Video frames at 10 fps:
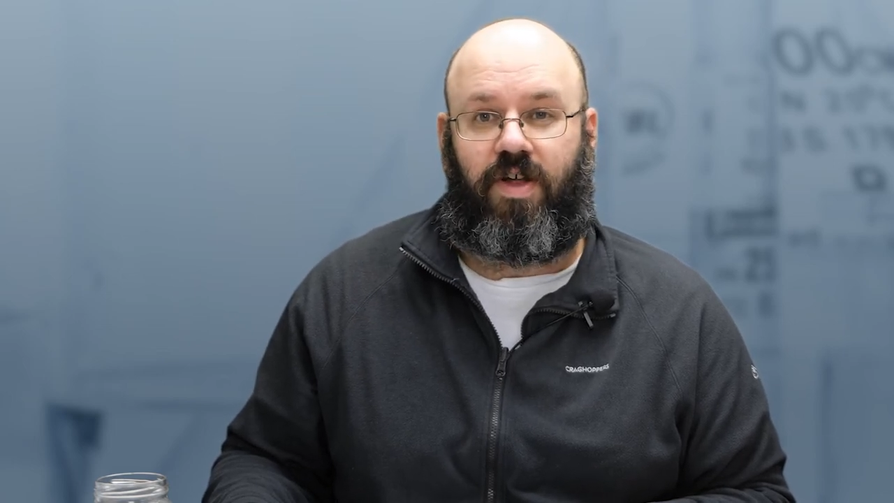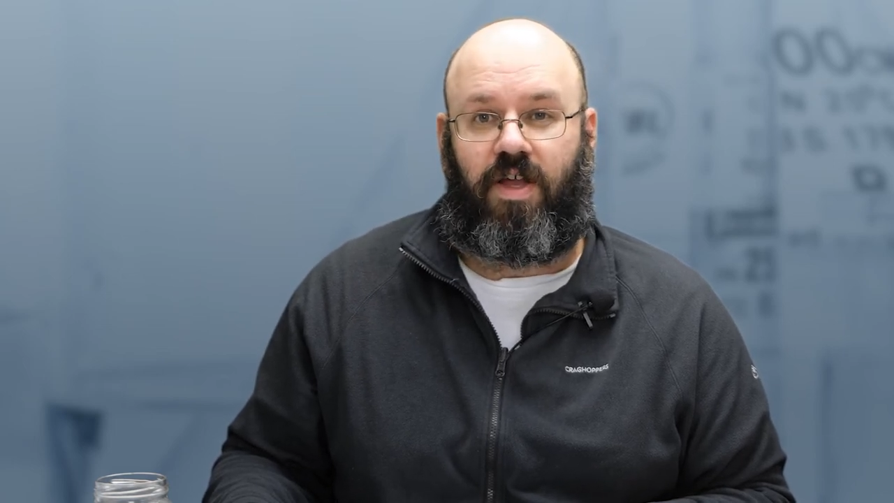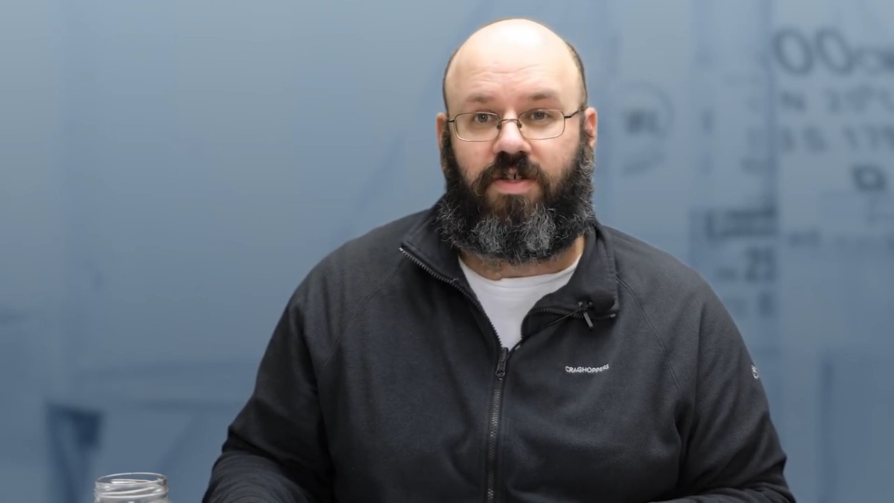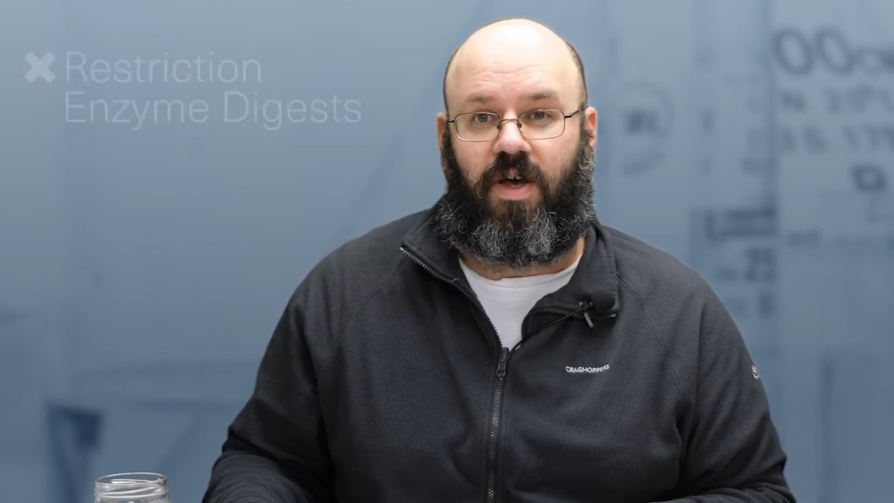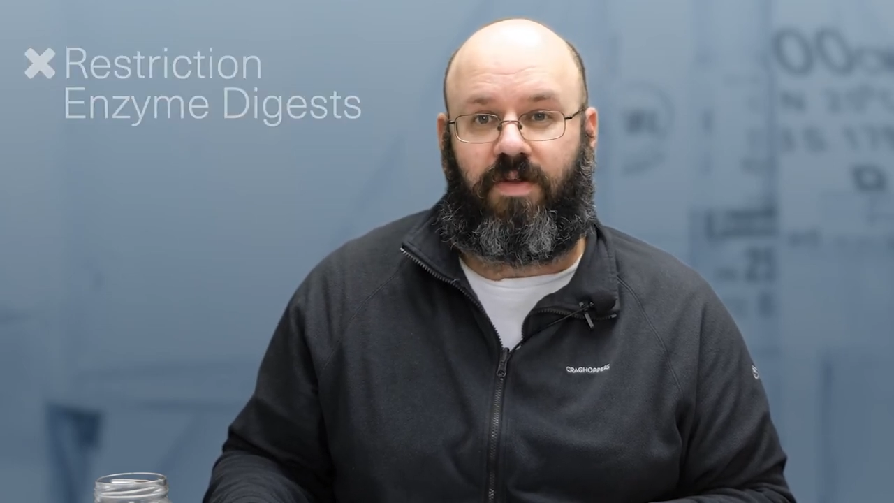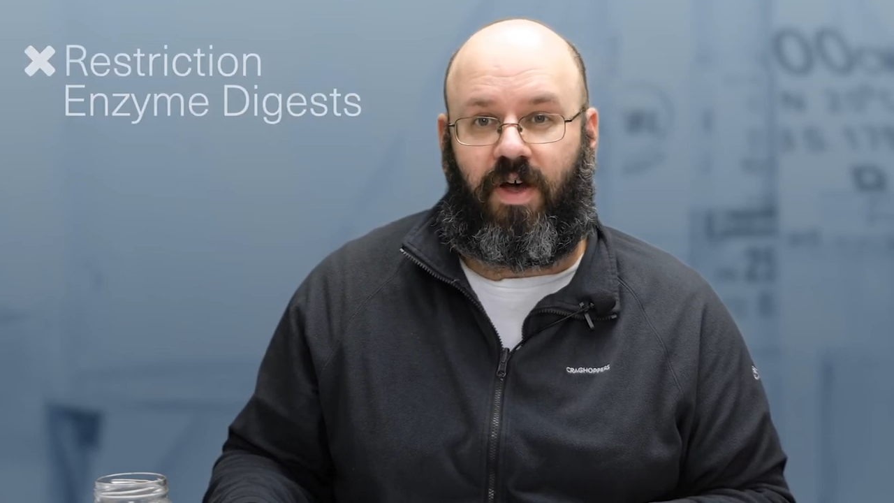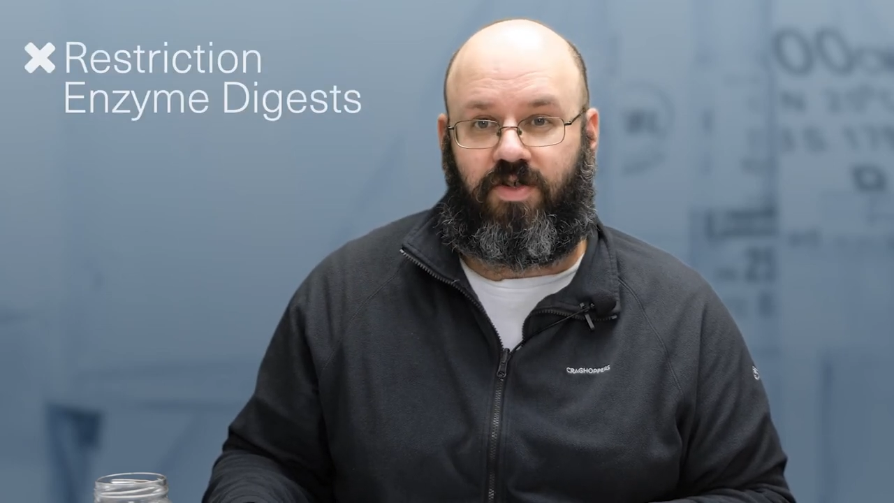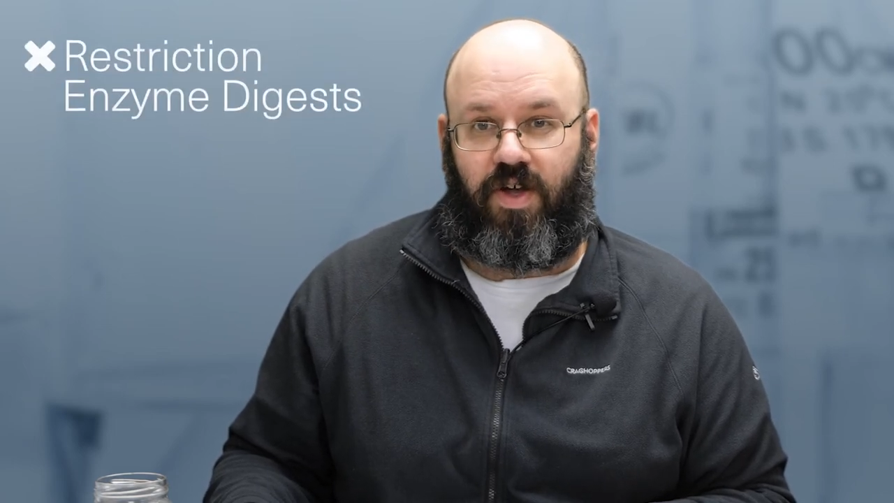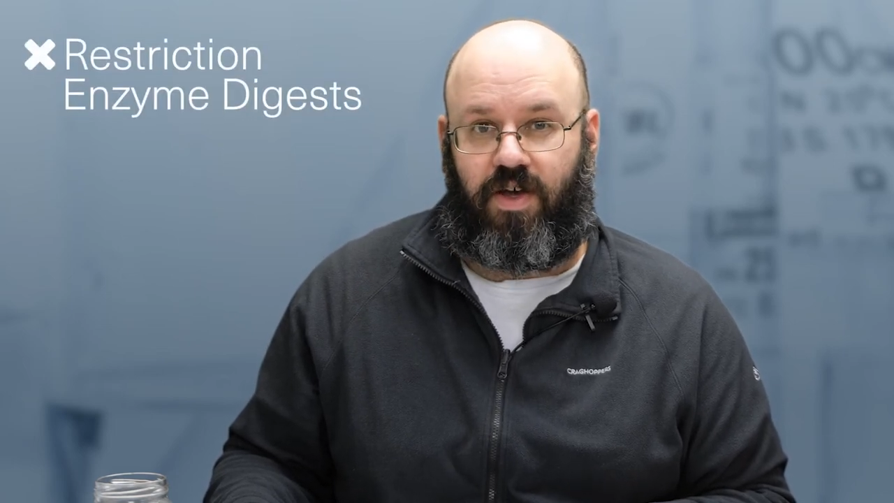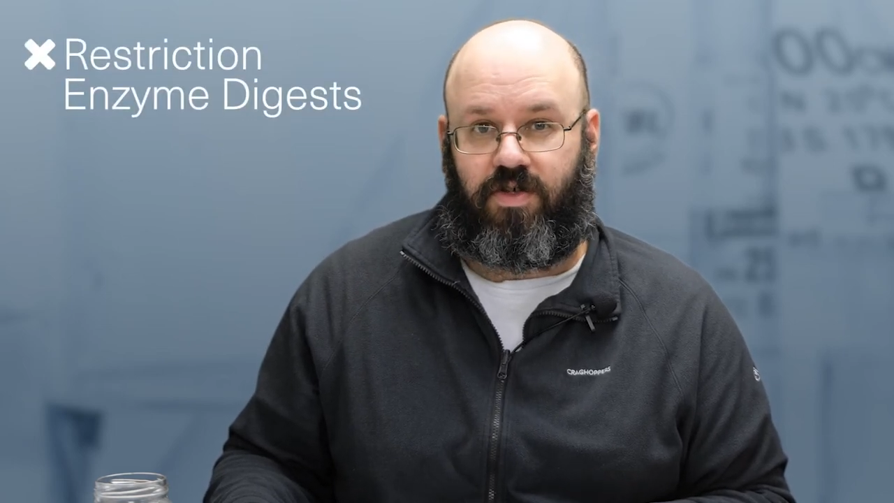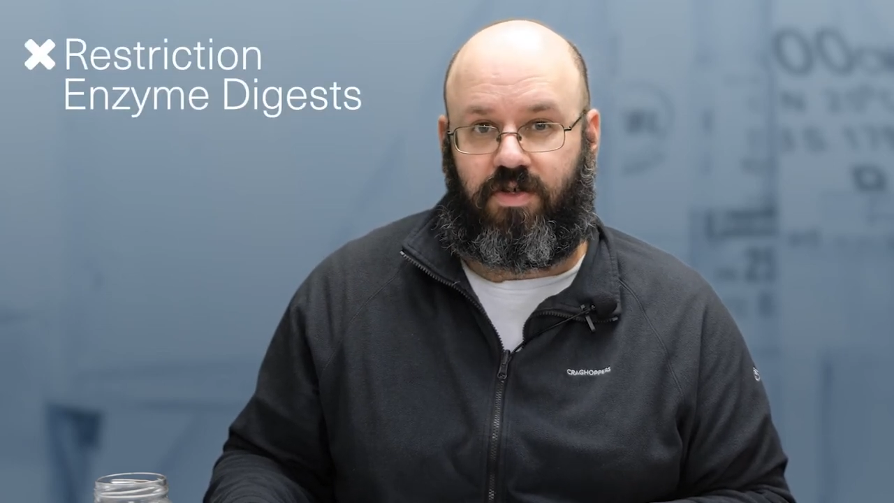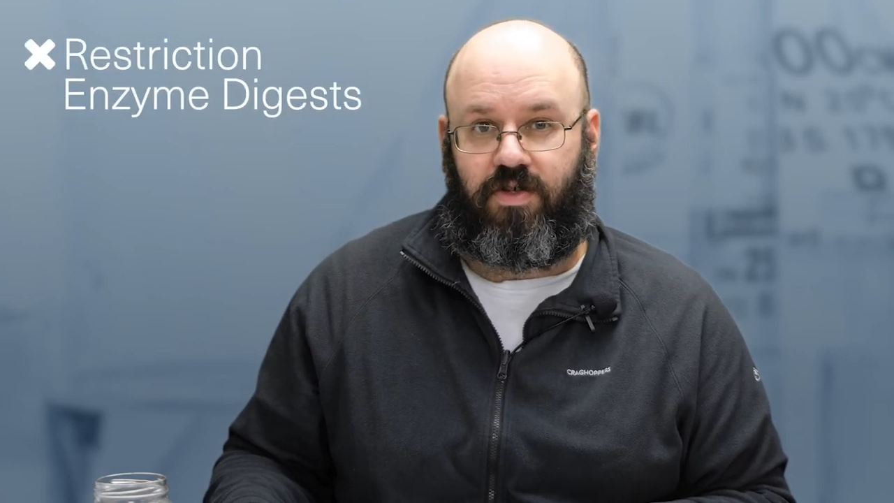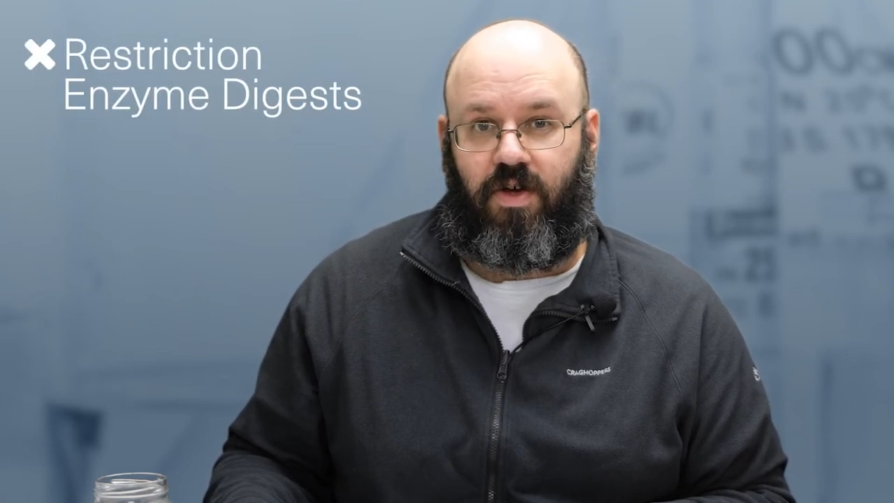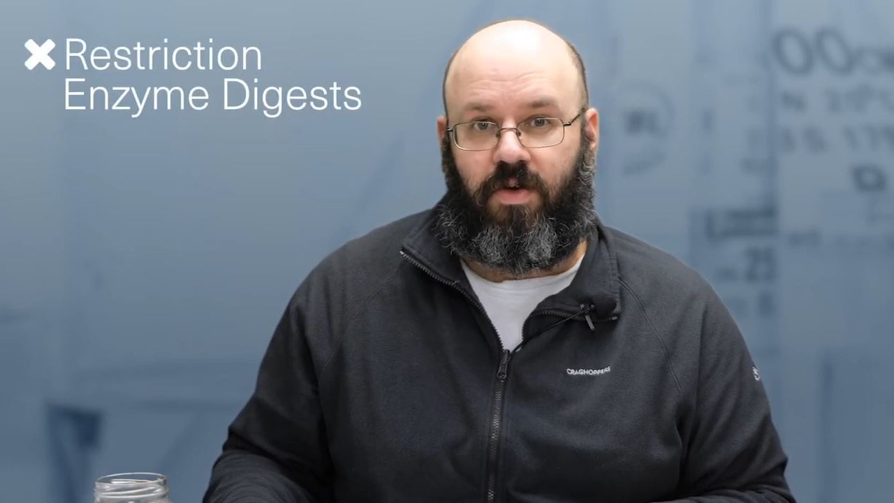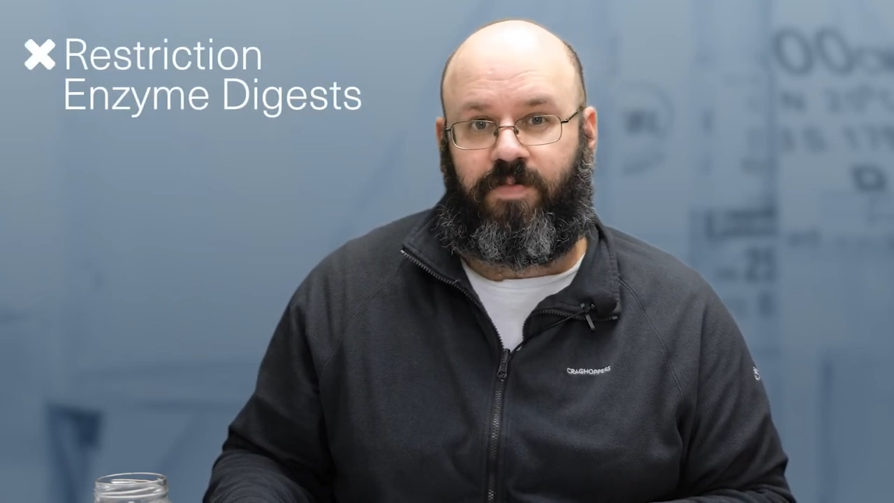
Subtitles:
enzyme digests